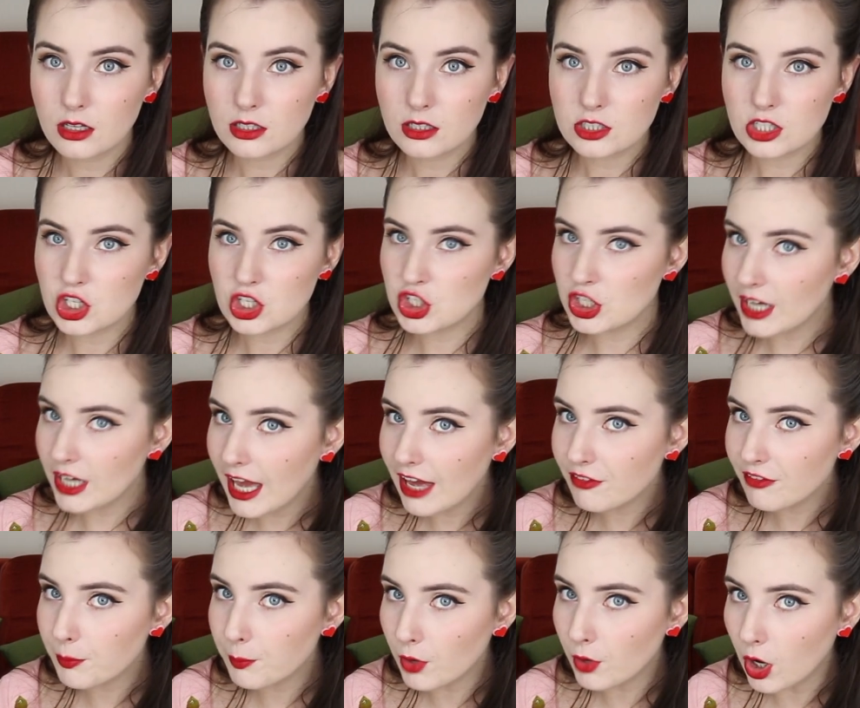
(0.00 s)
Does she have
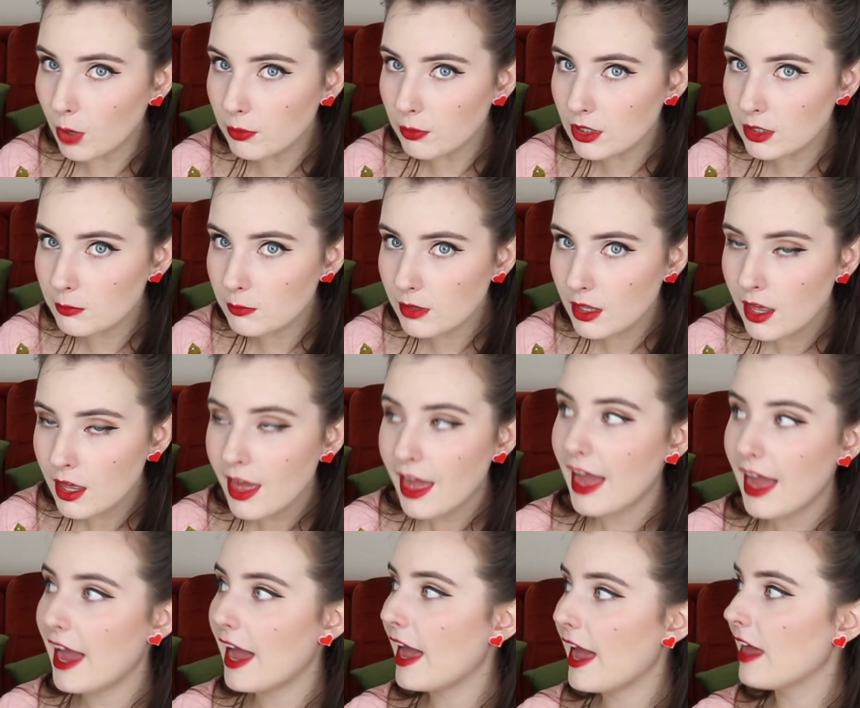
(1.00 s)
a problem?
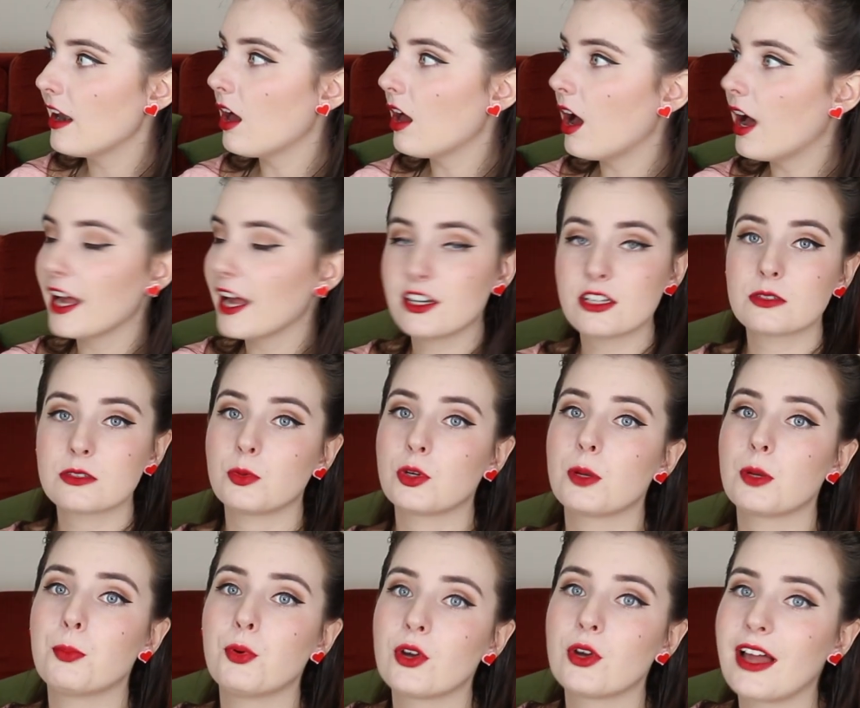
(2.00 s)
And I just want
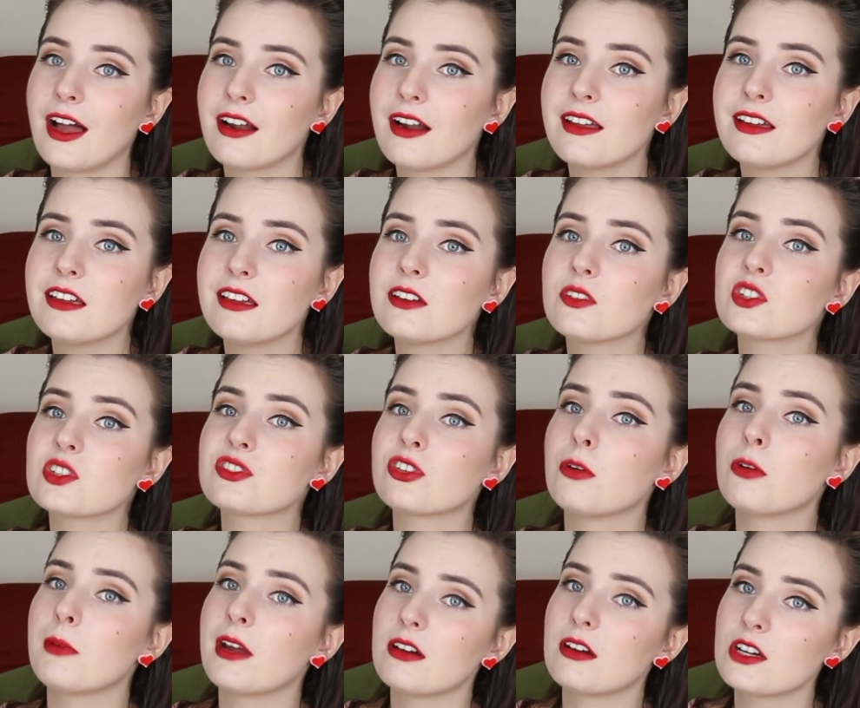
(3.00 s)
to put out, it was for
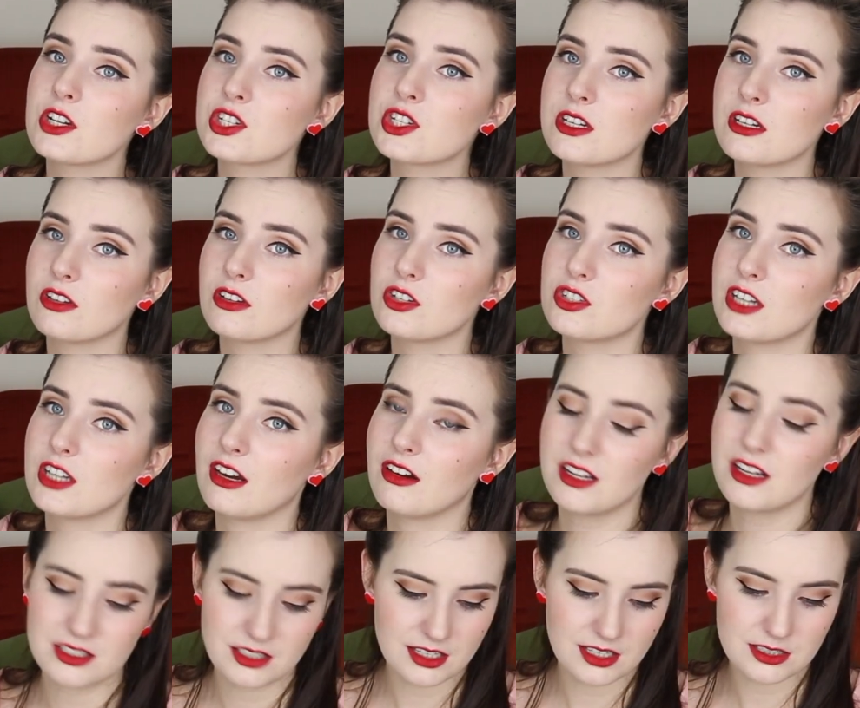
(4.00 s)
maraschino
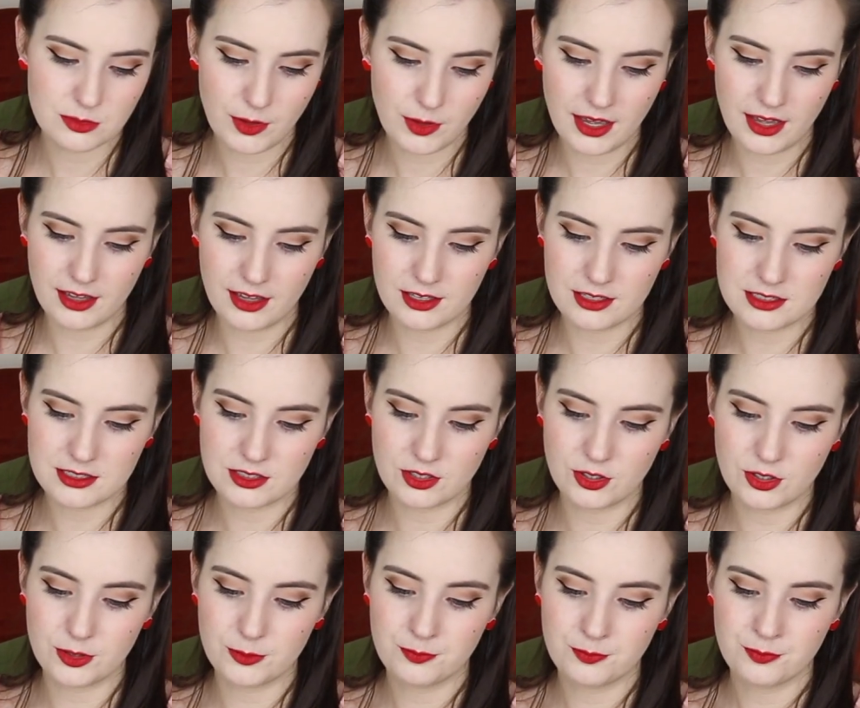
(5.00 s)
cherries, I swear.
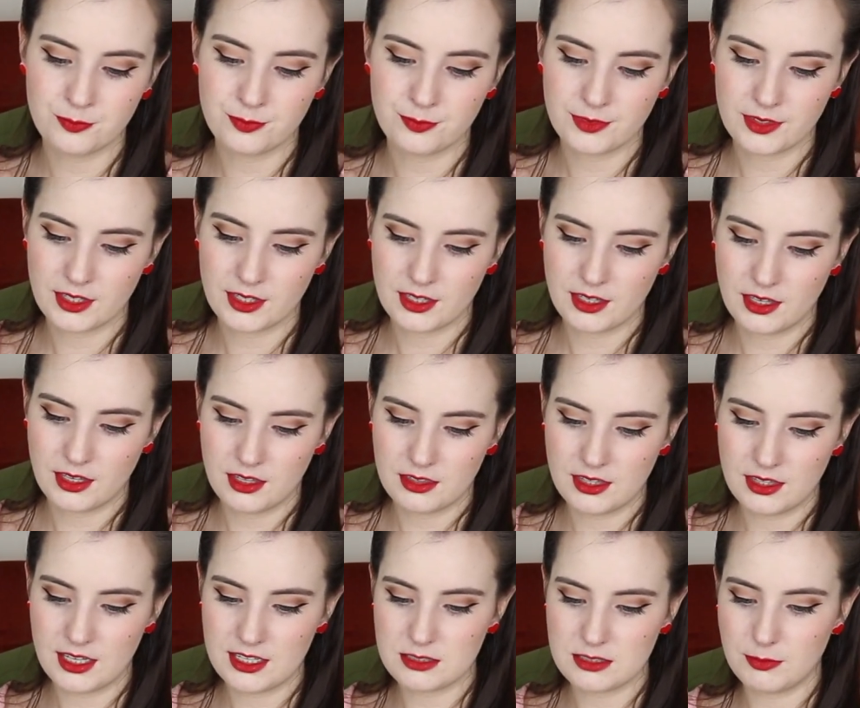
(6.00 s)
So
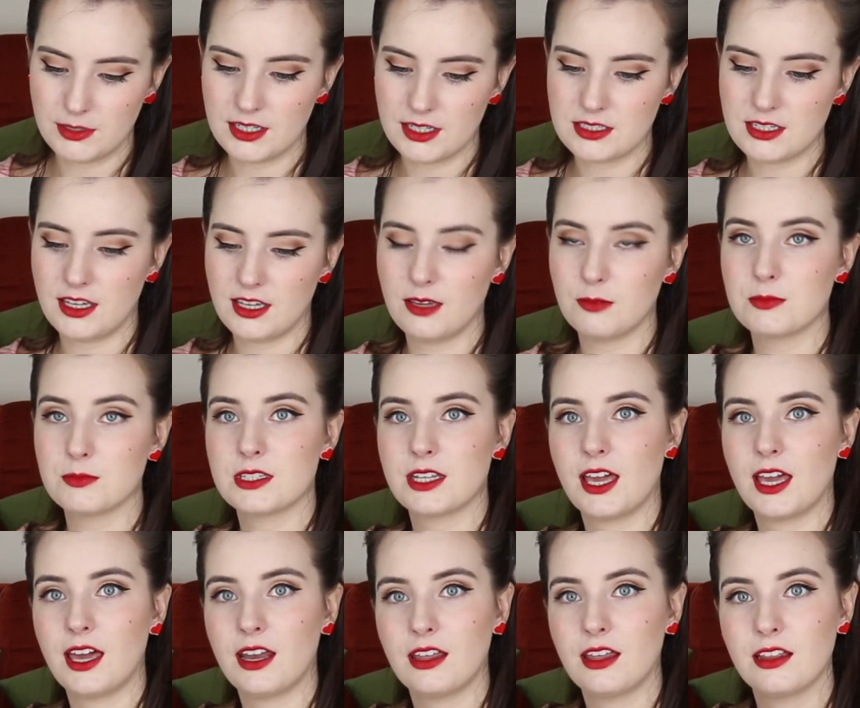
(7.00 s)
there's my attempt
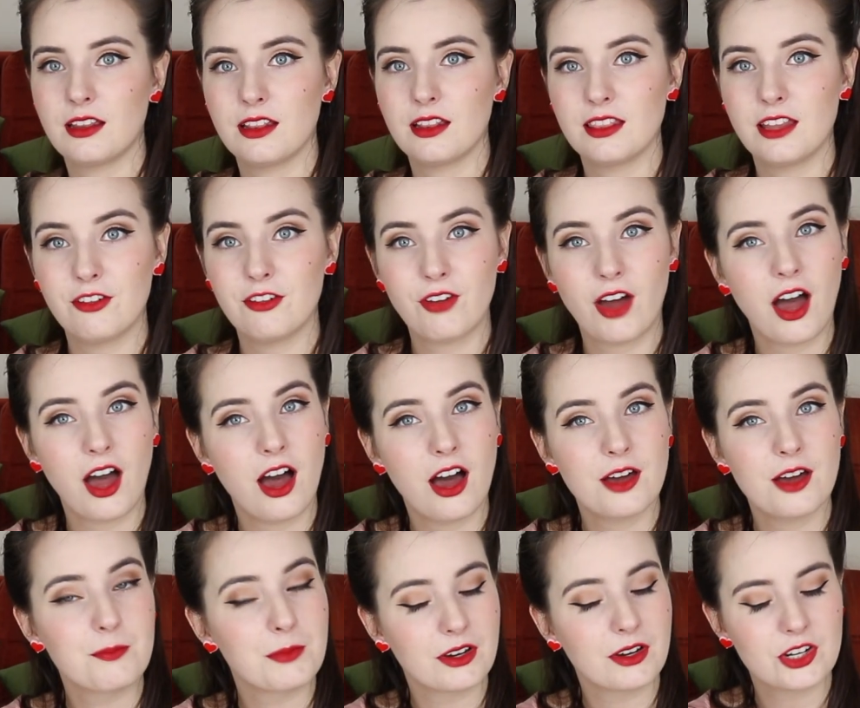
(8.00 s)
at a love heart
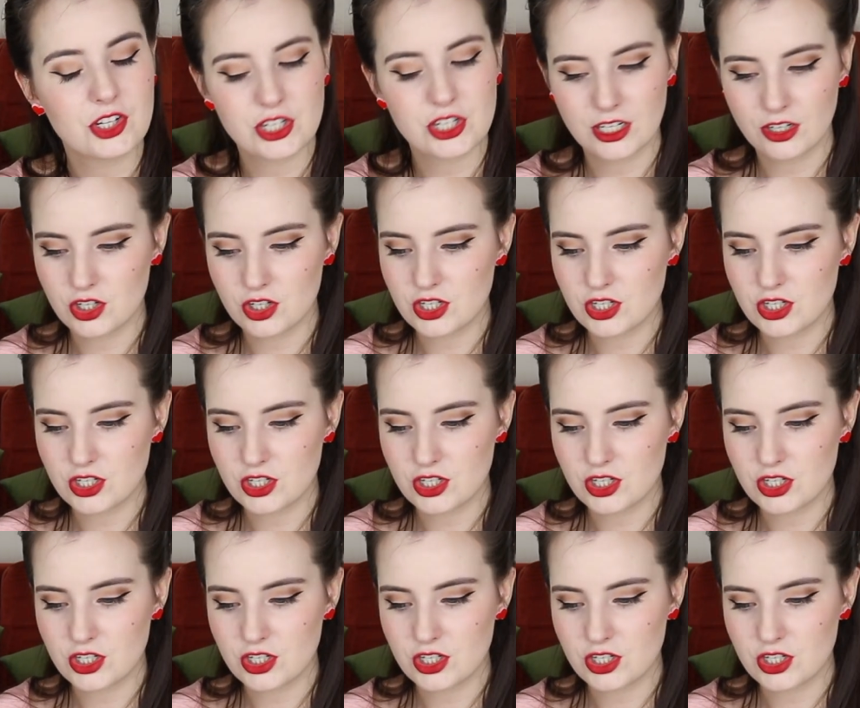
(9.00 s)
maraschino